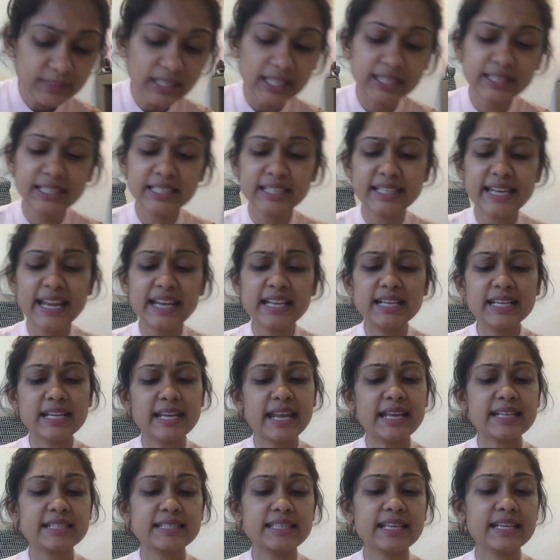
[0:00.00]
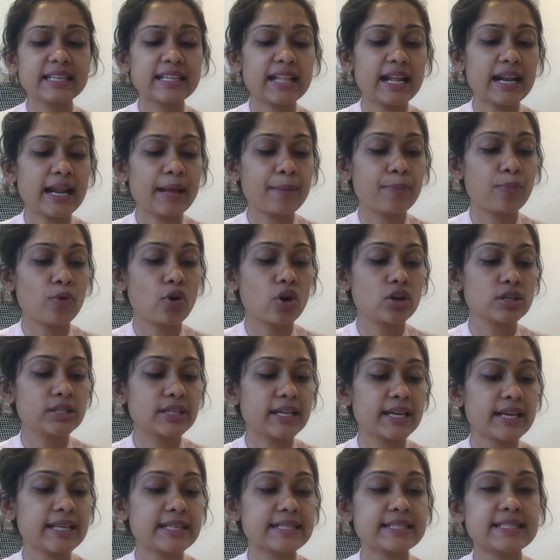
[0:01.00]
the next thing that I
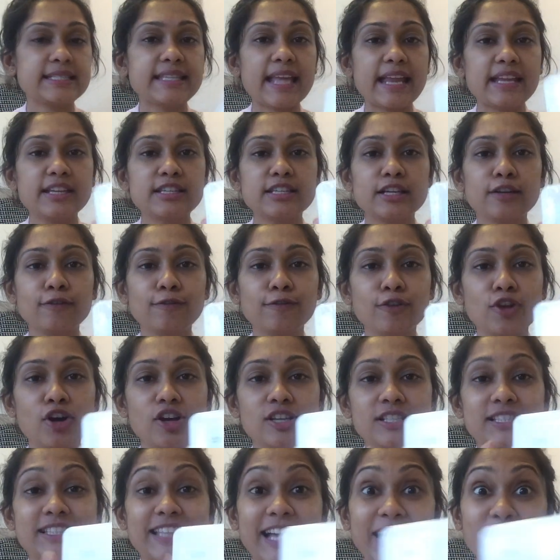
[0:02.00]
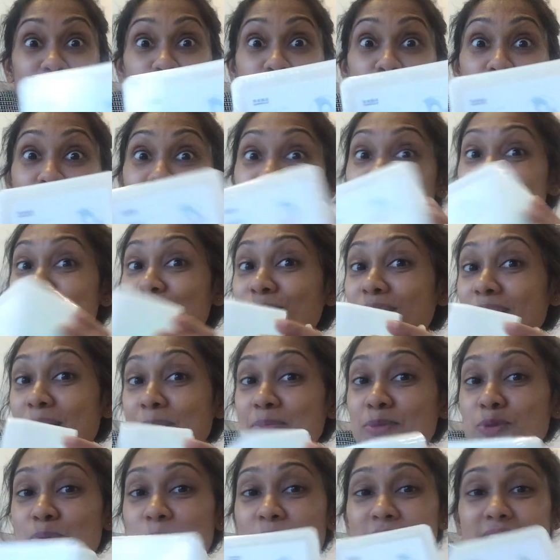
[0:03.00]
bought is dental floss that also
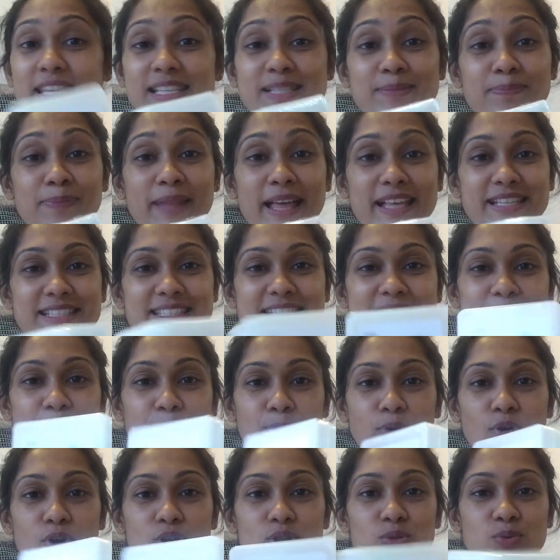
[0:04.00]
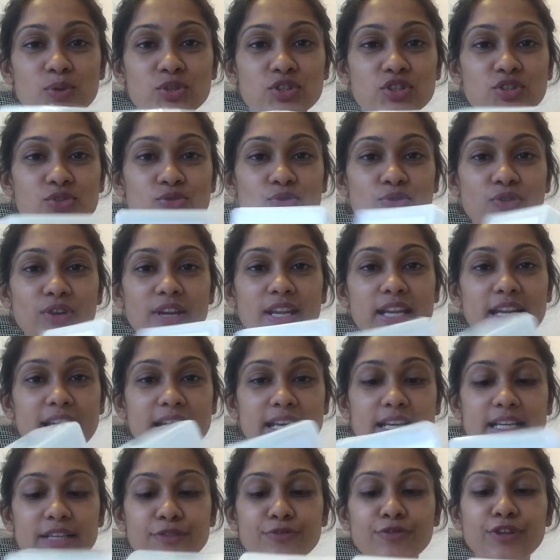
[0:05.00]
comes with this plastic box, which is
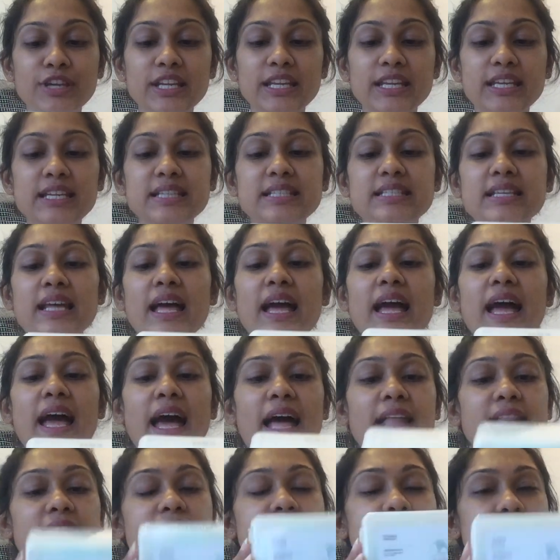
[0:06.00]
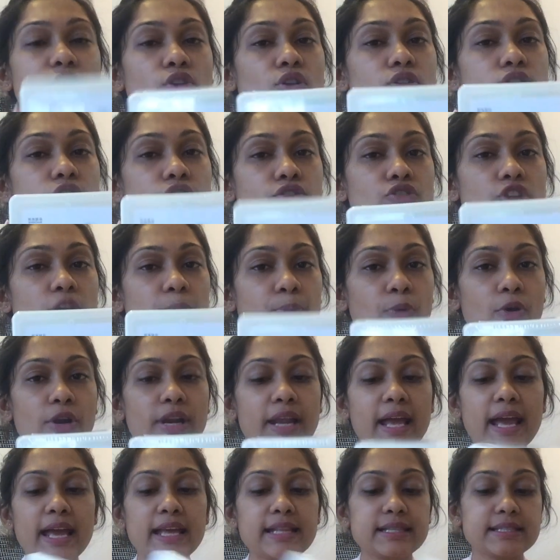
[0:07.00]
really convenient. And this is also
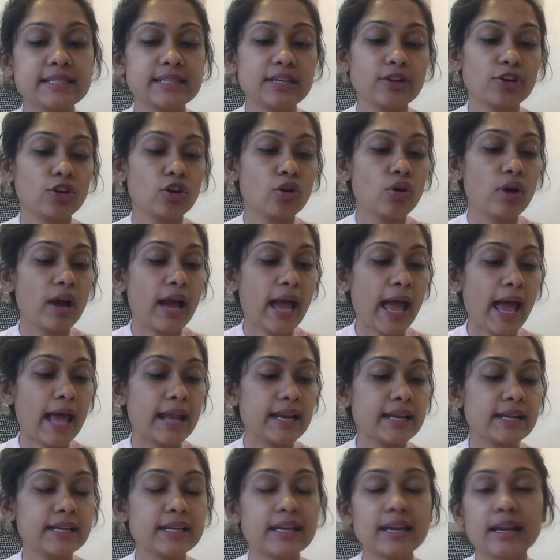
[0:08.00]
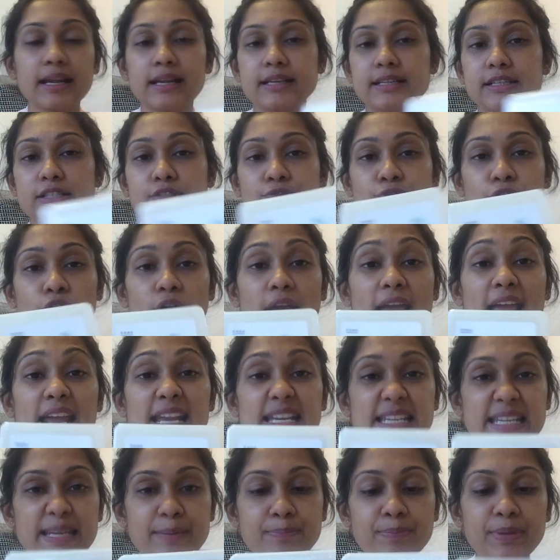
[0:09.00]
3.80, and it is for
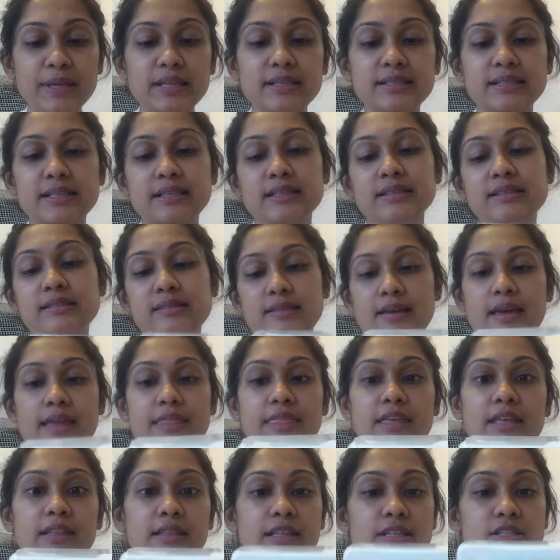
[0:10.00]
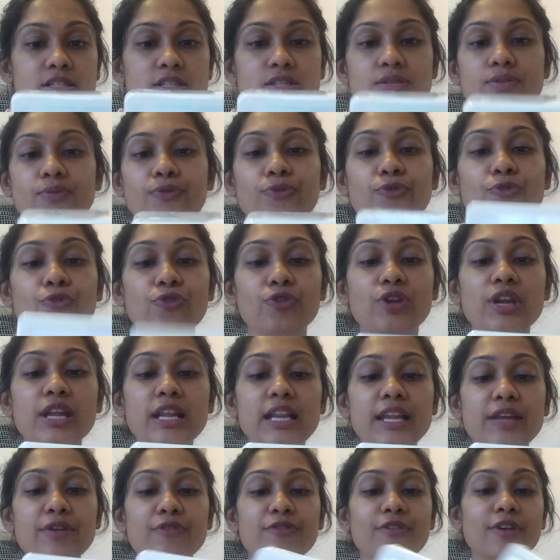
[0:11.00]
80 pieces. I think that's
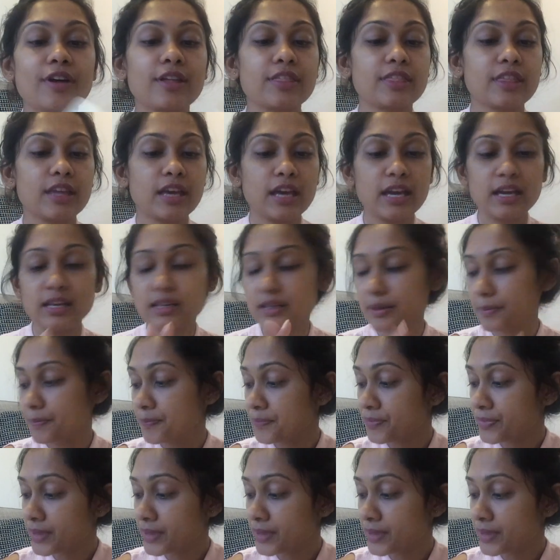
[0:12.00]
really worth it.